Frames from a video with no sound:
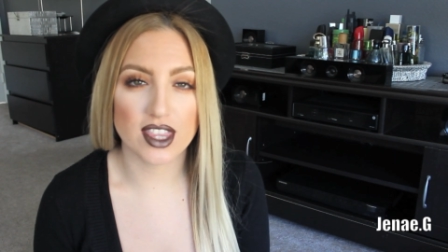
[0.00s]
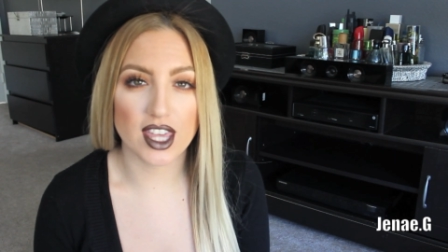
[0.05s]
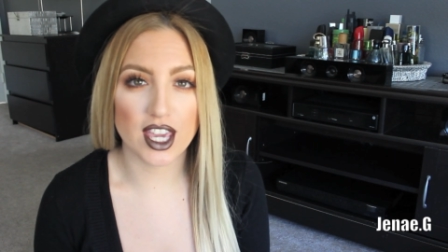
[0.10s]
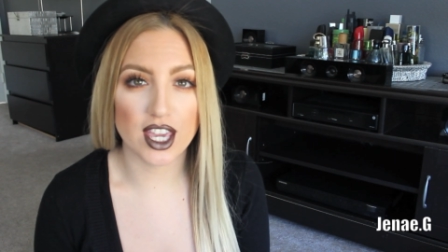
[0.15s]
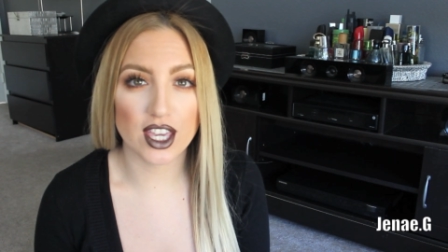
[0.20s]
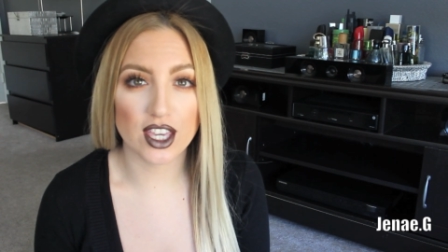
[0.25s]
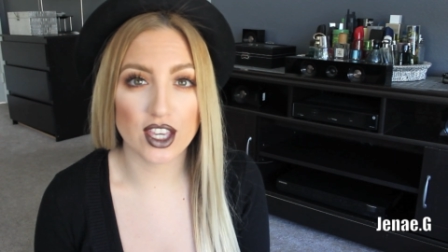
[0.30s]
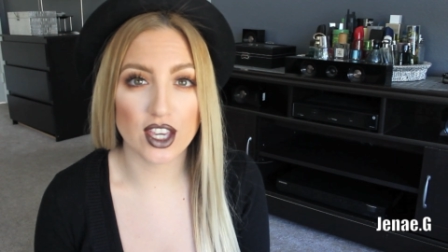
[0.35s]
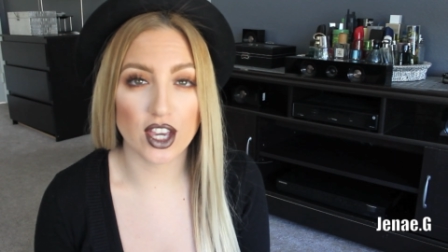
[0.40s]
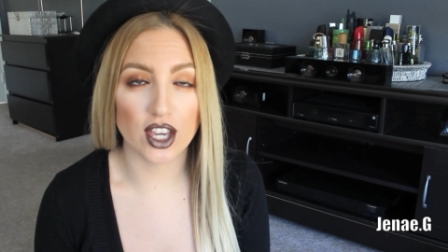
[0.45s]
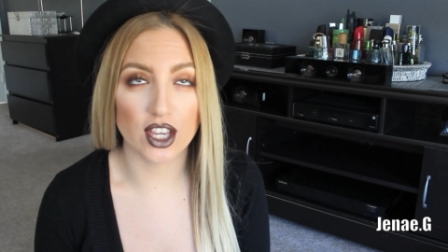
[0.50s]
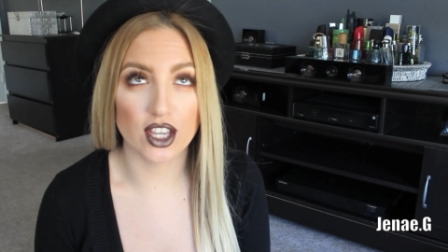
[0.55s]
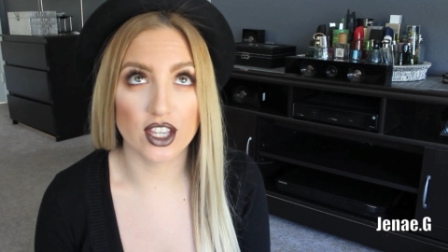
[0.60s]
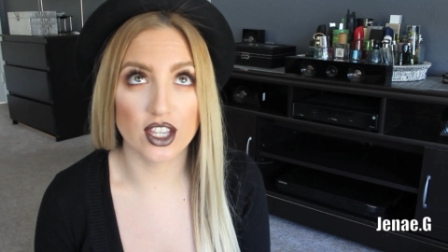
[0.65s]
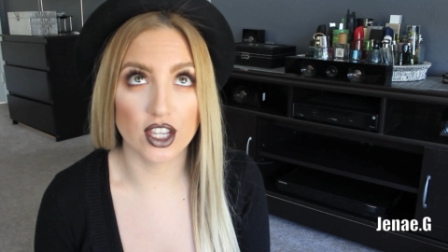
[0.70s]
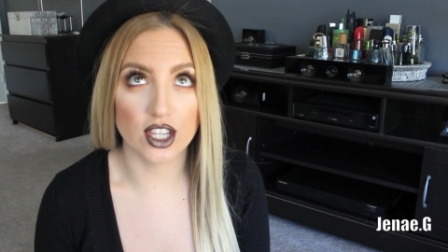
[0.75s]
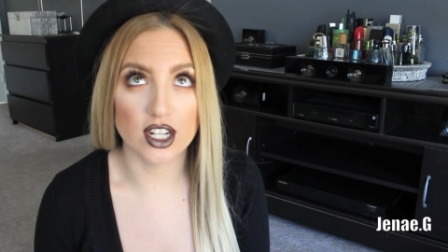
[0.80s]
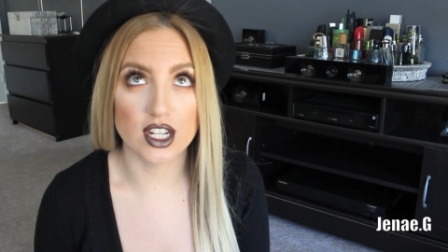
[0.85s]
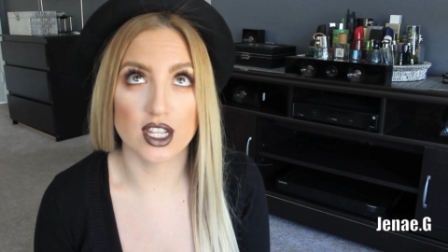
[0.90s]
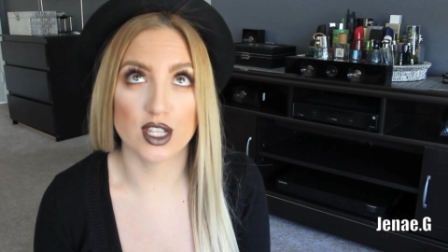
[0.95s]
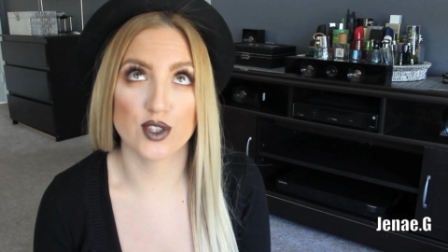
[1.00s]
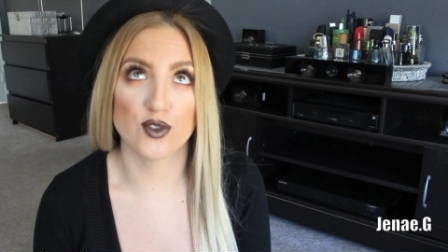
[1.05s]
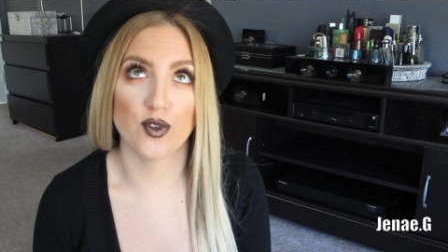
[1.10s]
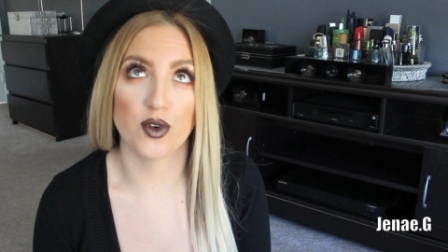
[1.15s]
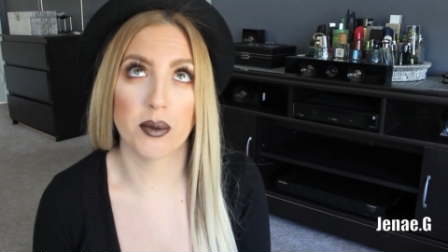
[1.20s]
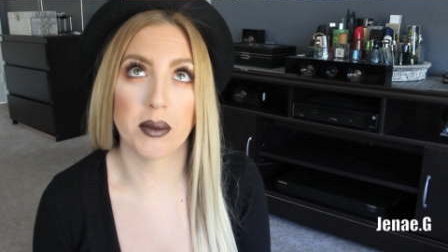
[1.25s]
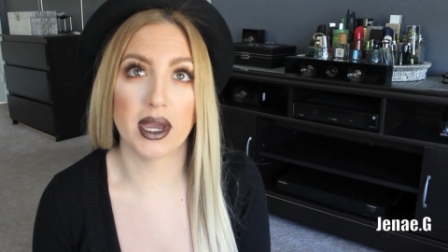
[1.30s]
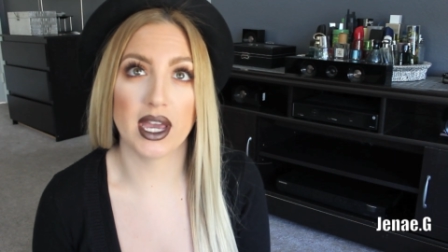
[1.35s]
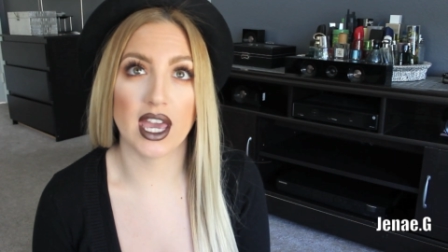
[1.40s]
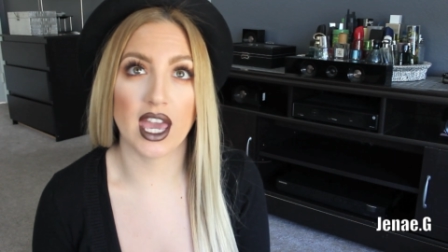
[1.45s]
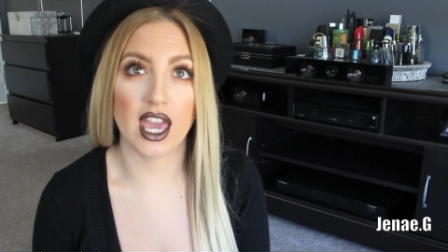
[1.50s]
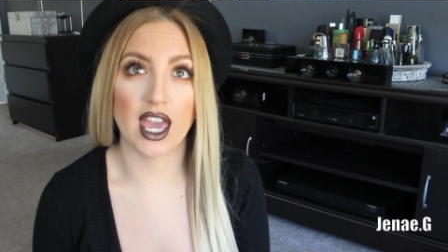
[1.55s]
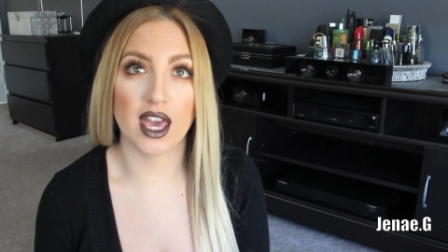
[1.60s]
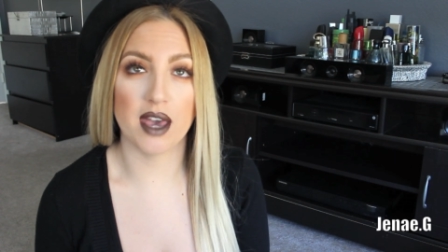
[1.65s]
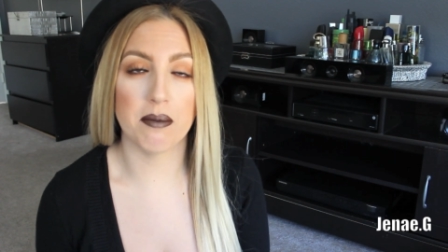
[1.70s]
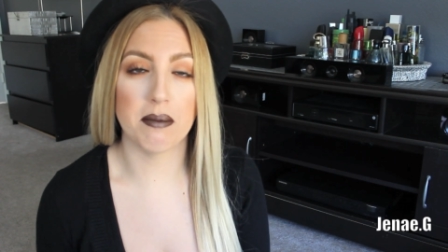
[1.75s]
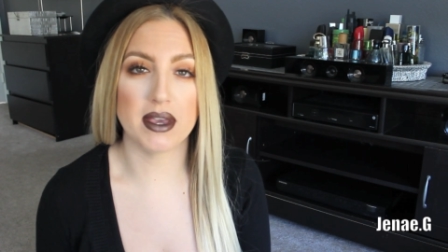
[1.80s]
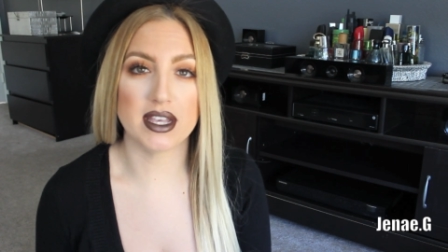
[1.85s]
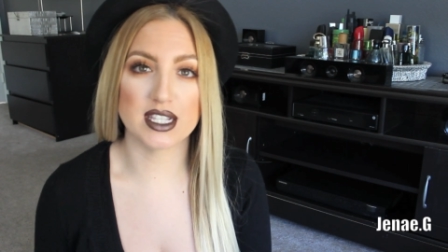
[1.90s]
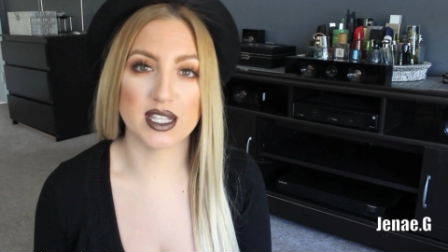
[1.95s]
Thank goodness for my
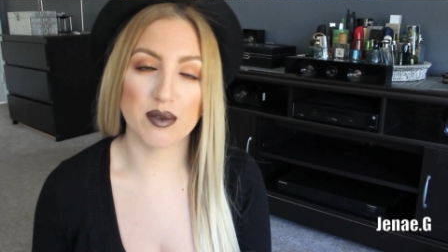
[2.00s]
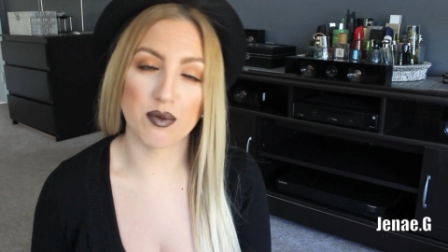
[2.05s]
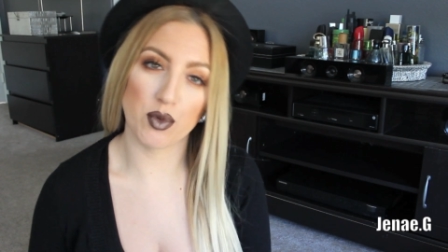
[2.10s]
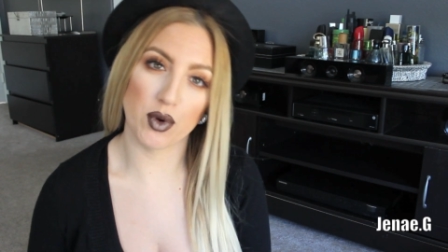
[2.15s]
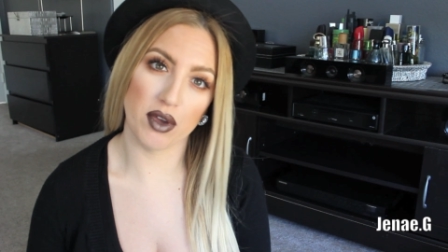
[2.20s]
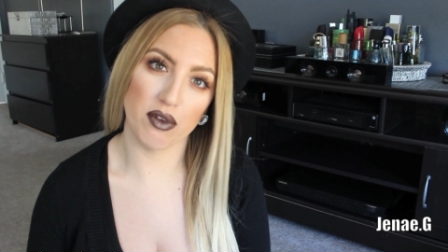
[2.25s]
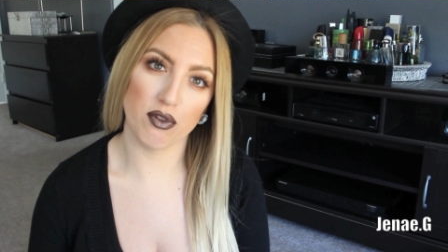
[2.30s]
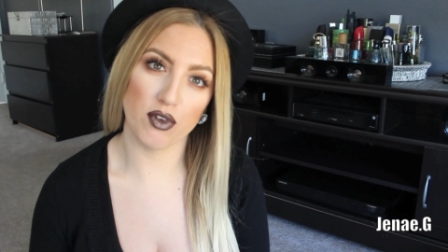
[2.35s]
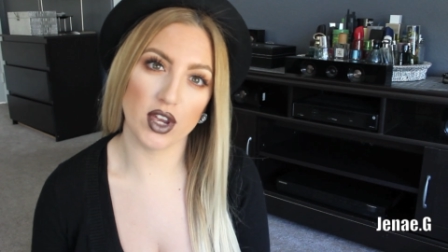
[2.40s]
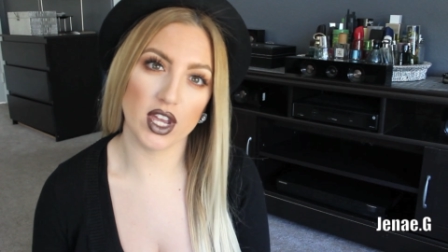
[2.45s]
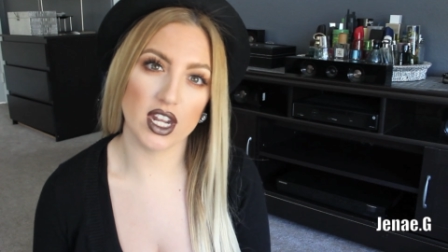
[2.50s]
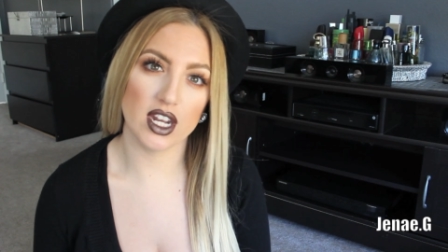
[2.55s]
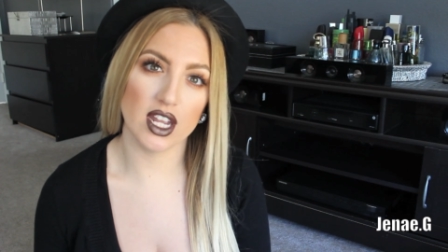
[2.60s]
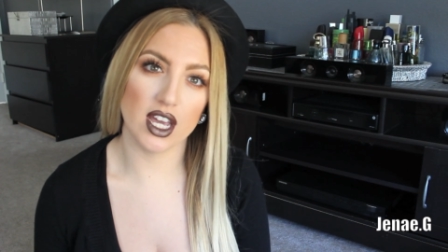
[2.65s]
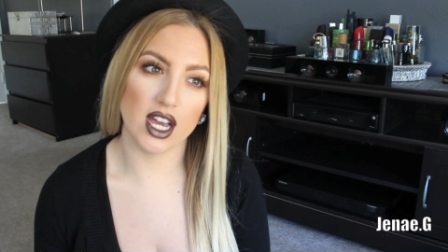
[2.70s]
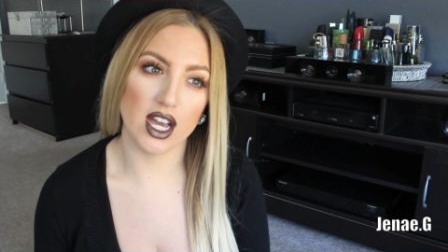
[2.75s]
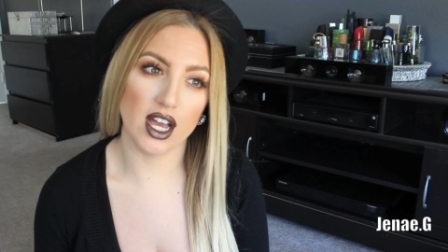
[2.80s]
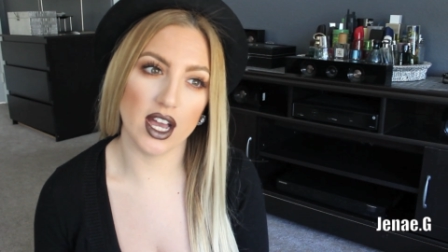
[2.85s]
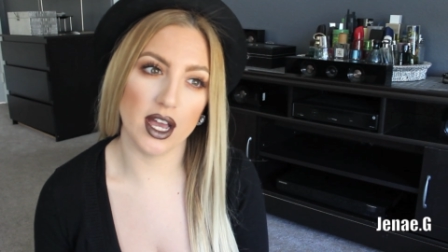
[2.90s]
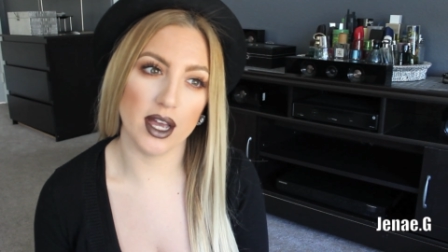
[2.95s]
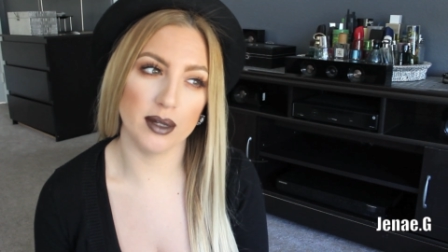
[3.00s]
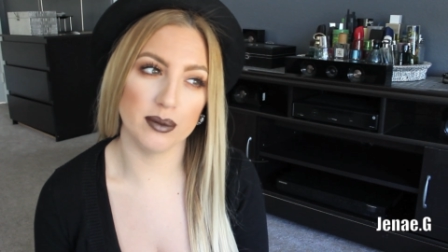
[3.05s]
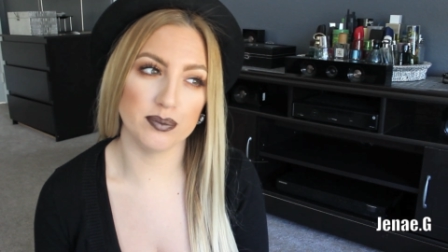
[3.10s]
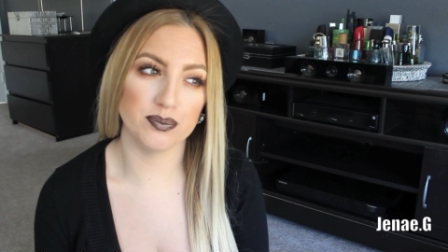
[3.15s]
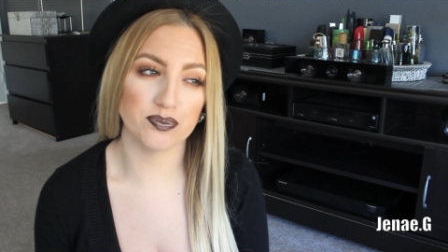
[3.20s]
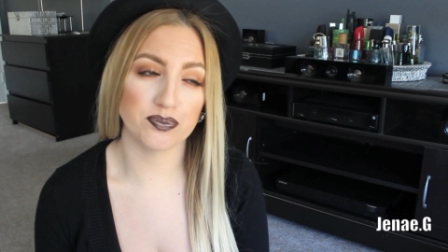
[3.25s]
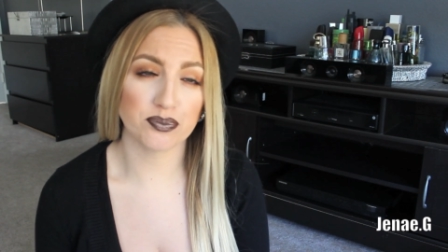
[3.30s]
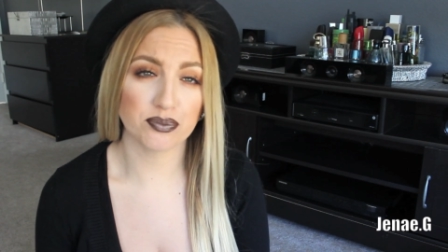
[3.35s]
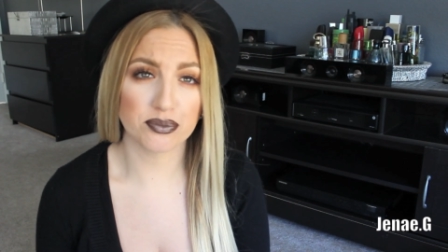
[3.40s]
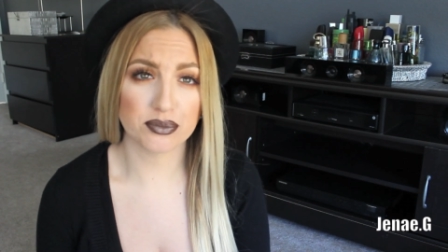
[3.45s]
amazing boyfriend. Um,